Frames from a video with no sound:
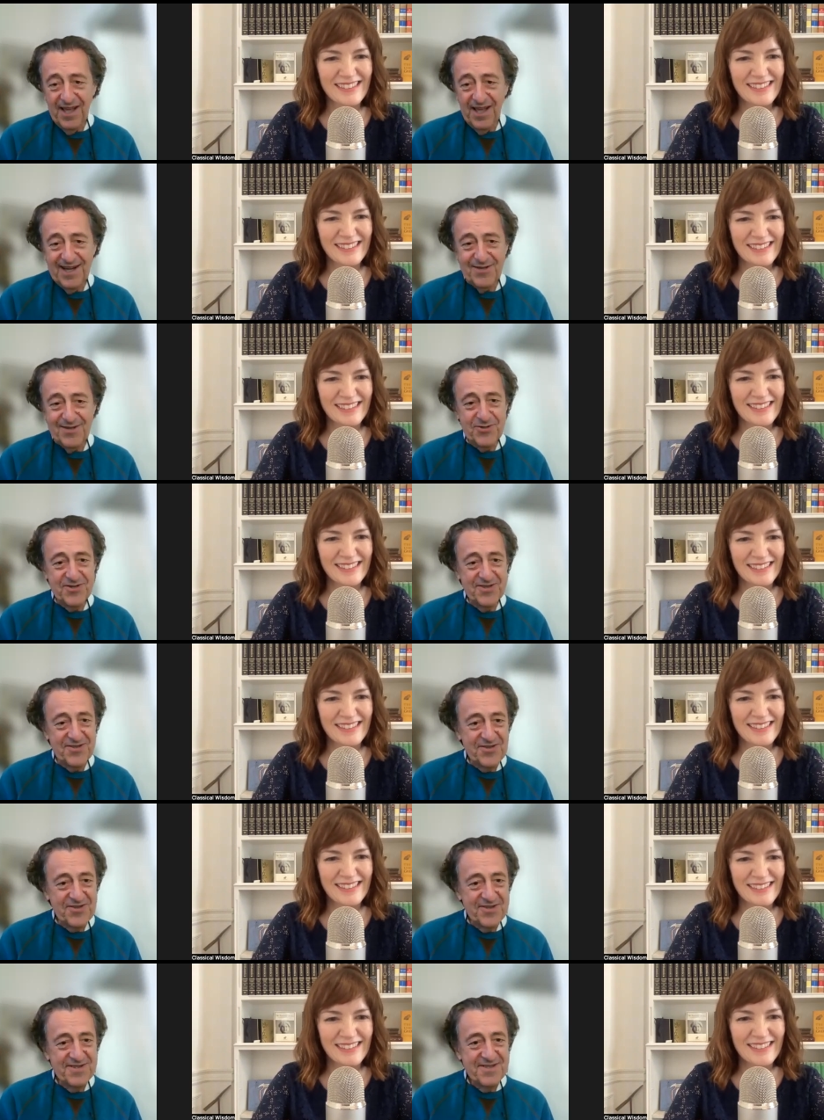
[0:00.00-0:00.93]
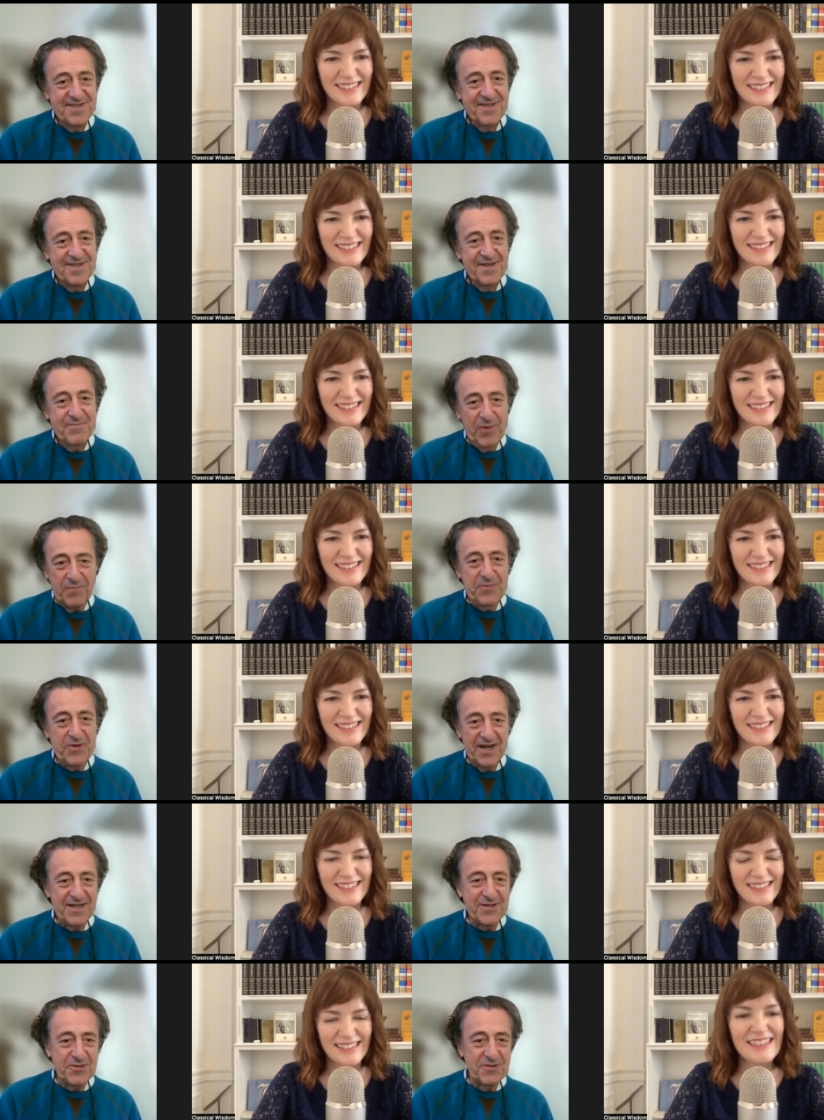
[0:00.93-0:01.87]
Speaker 1: largest
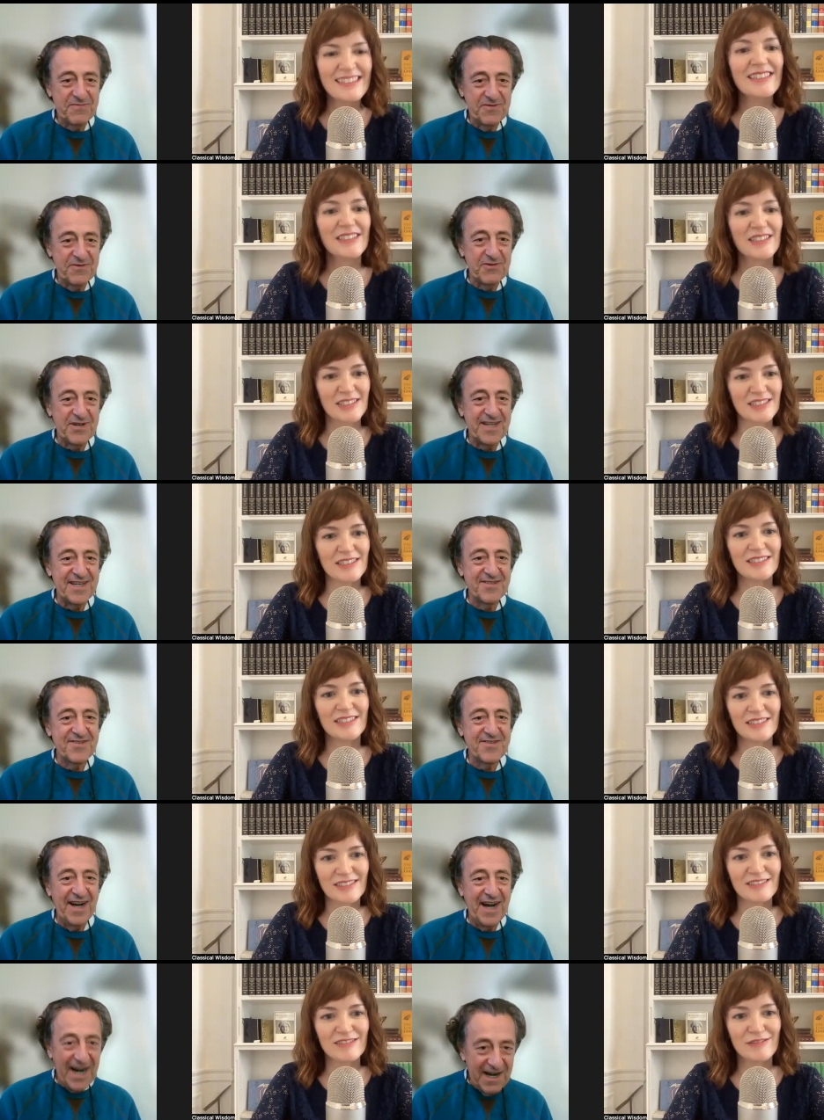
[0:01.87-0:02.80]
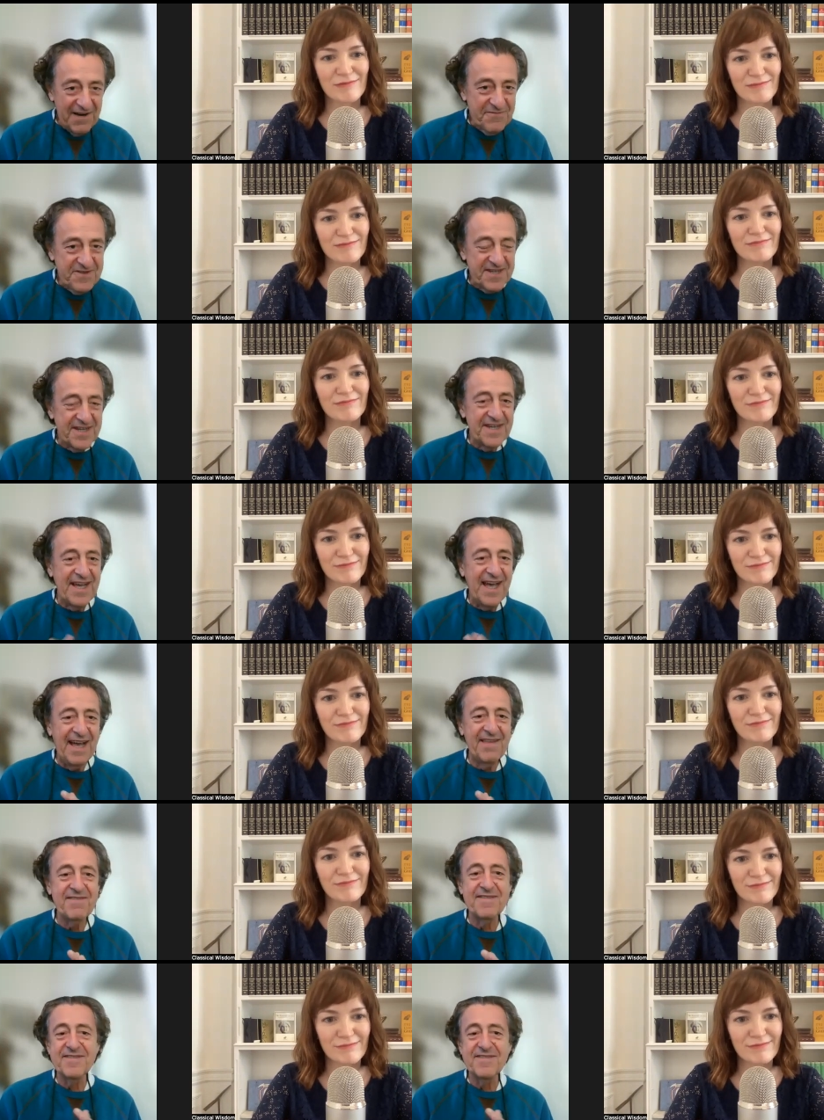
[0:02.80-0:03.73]
population of Greeks after
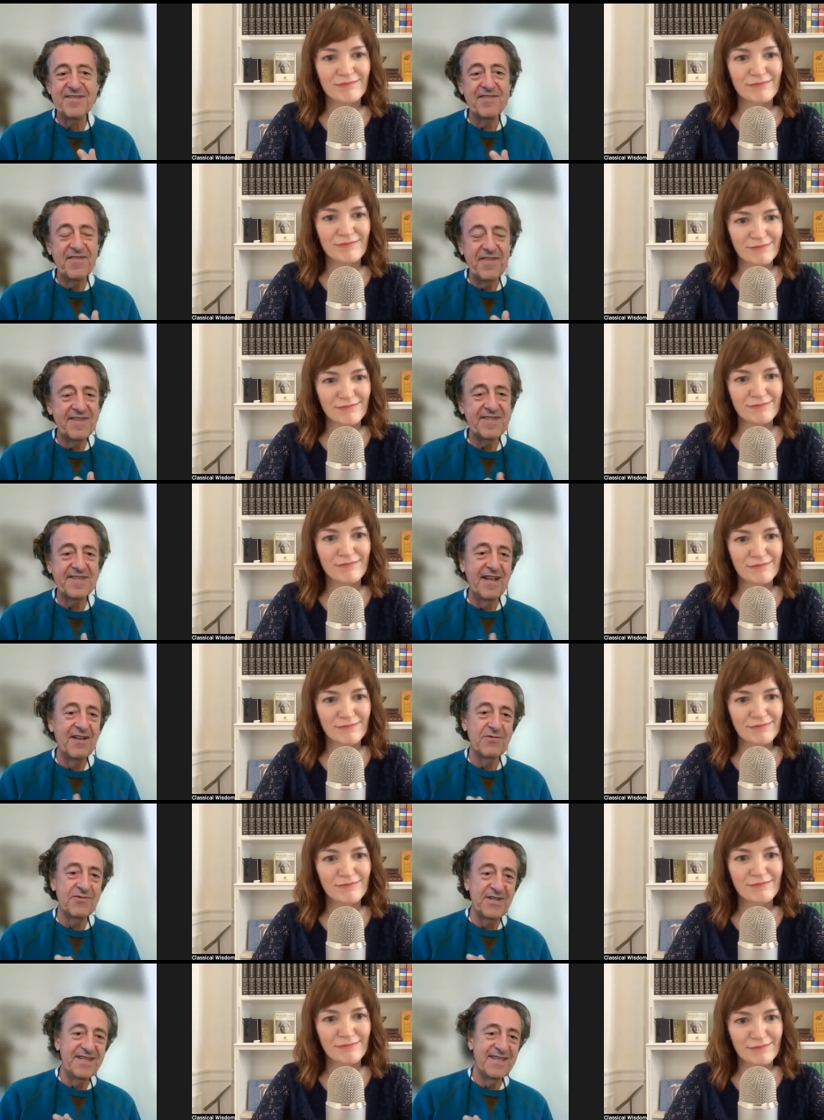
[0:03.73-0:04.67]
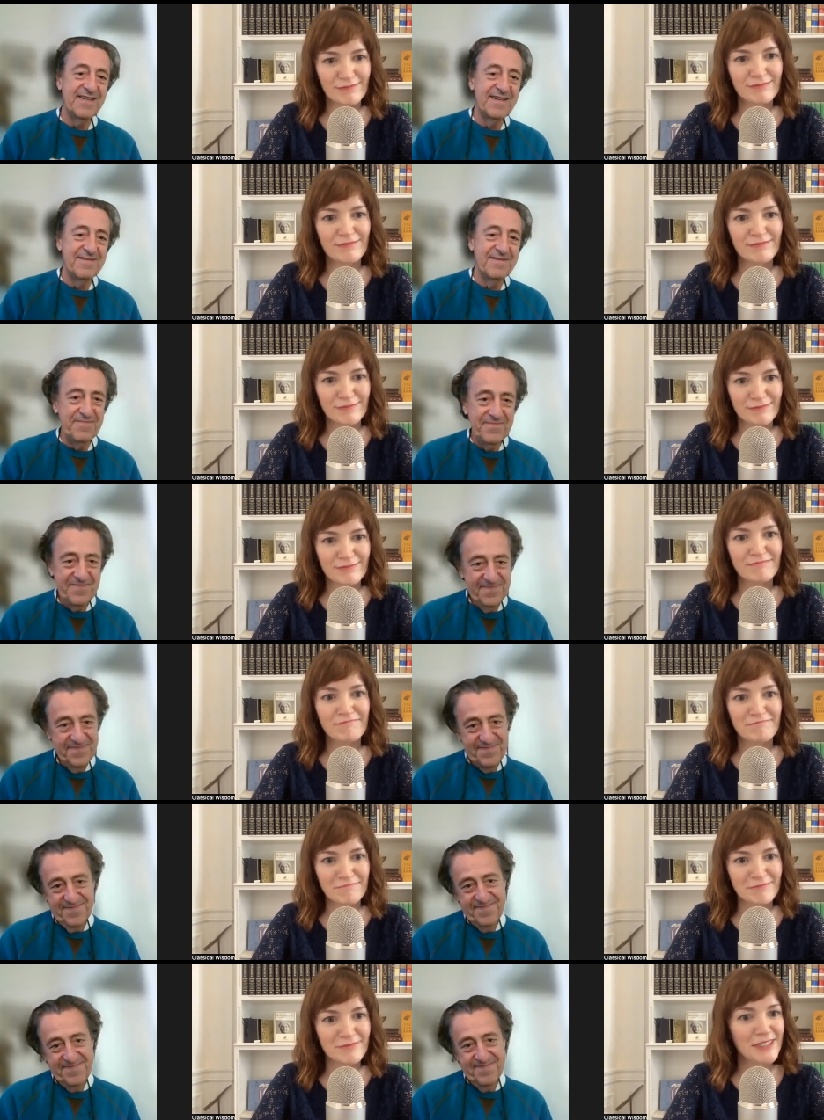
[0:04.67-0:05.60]
Athens and Thessaloniki.
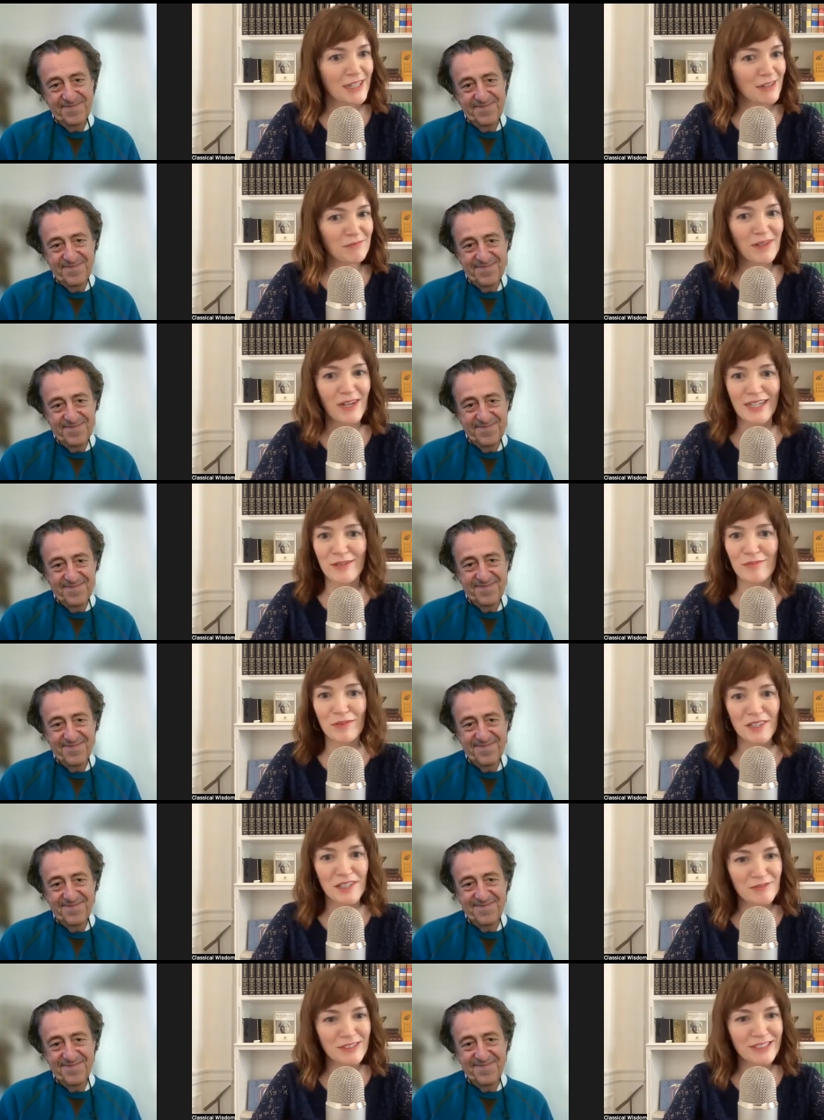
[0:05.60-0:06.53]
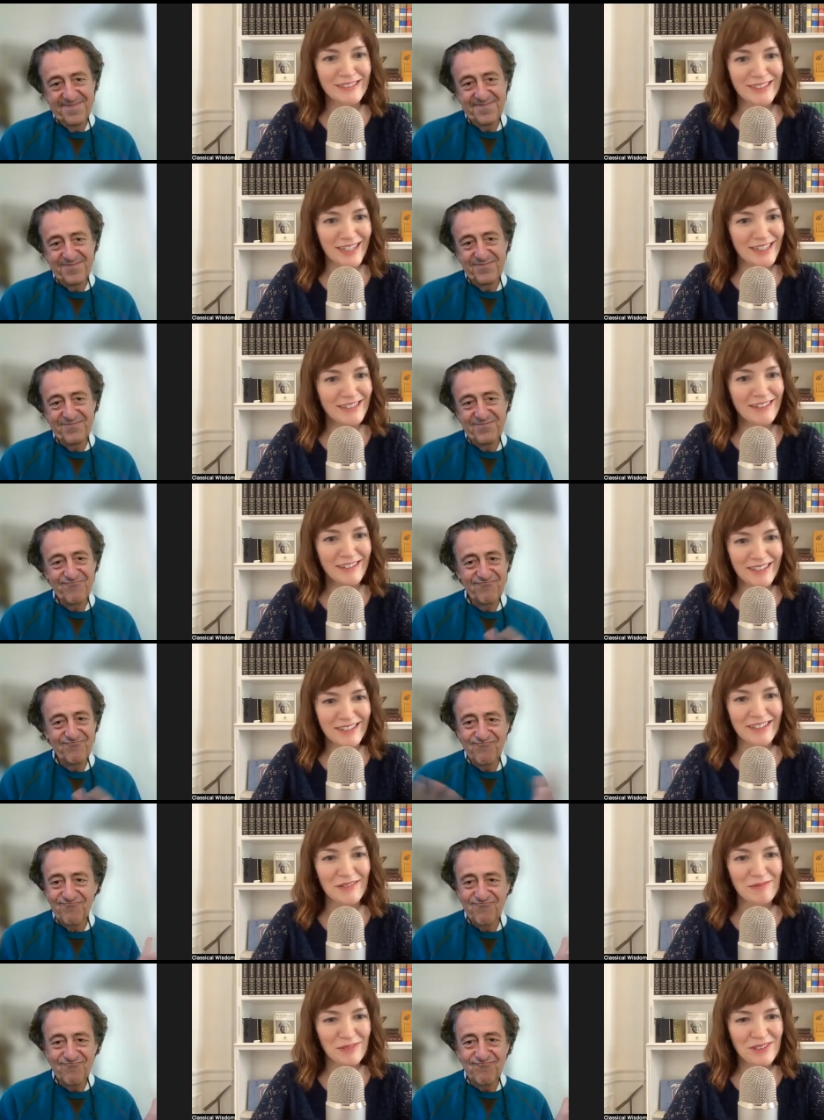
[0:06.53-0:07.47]
Speaker 2: Yeah, I can believe it. I, I
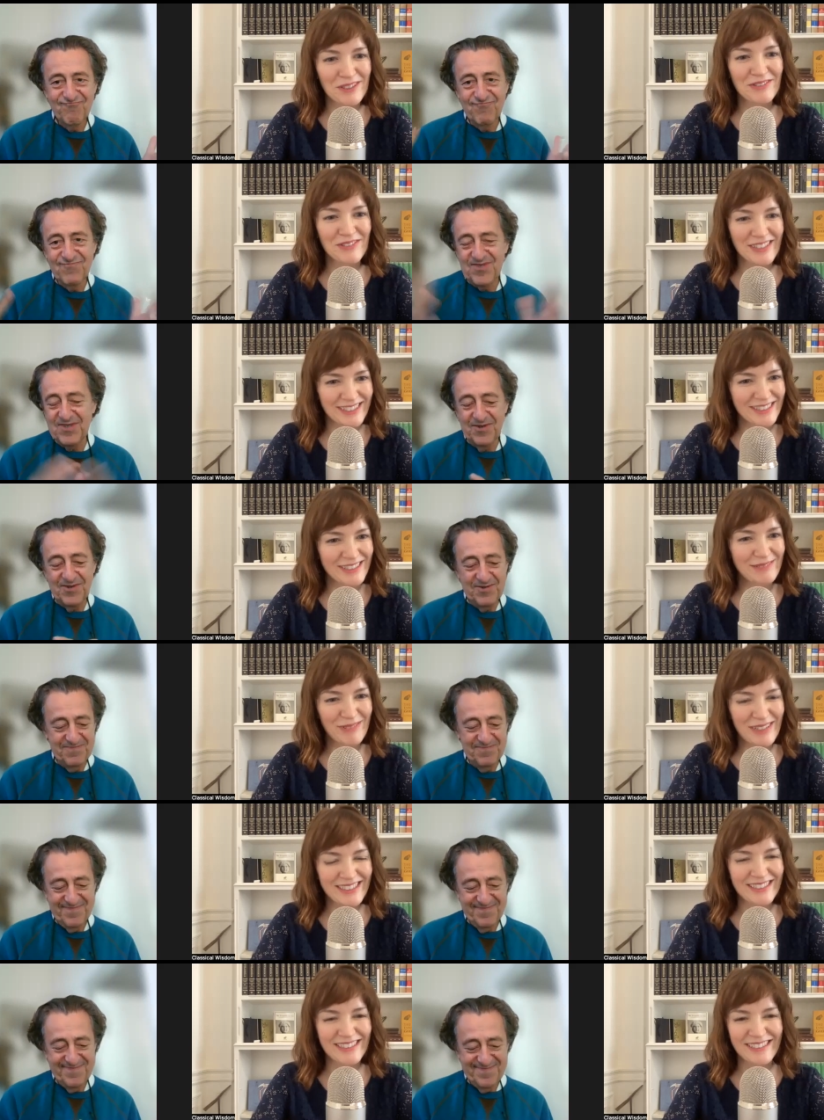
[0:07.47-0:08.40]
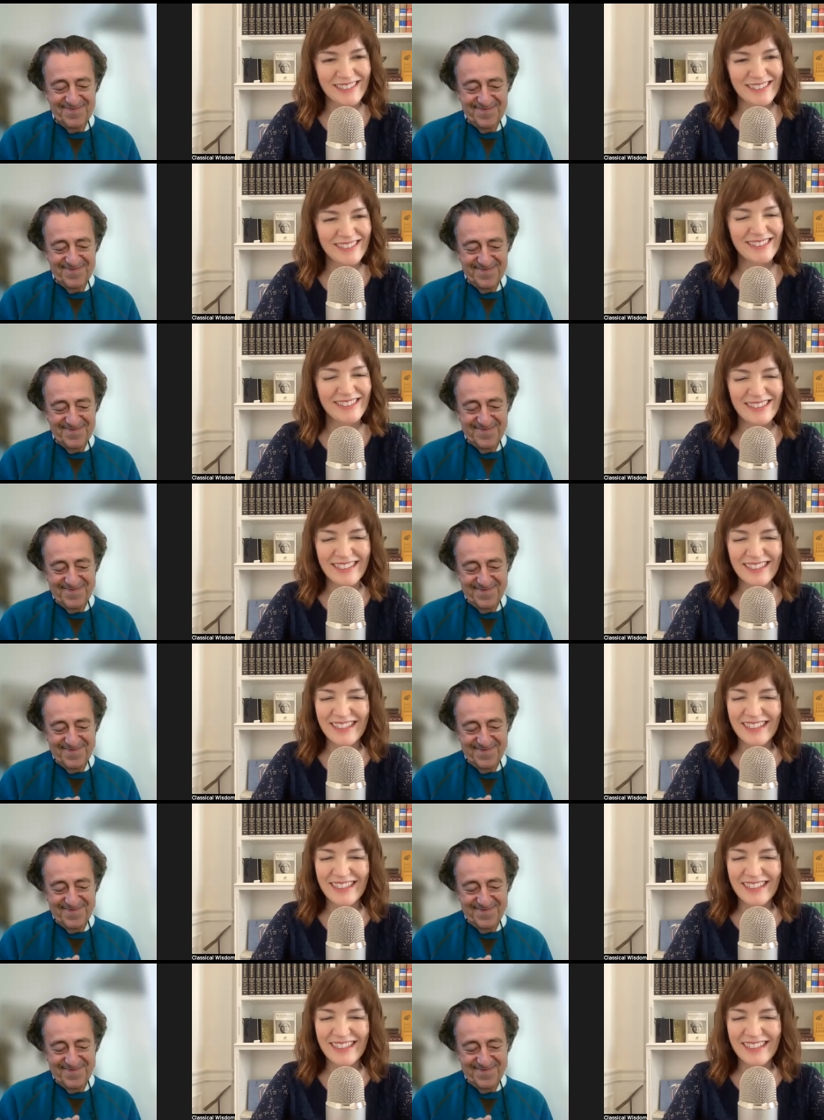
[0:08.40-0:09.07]
can believe it. It's amazing.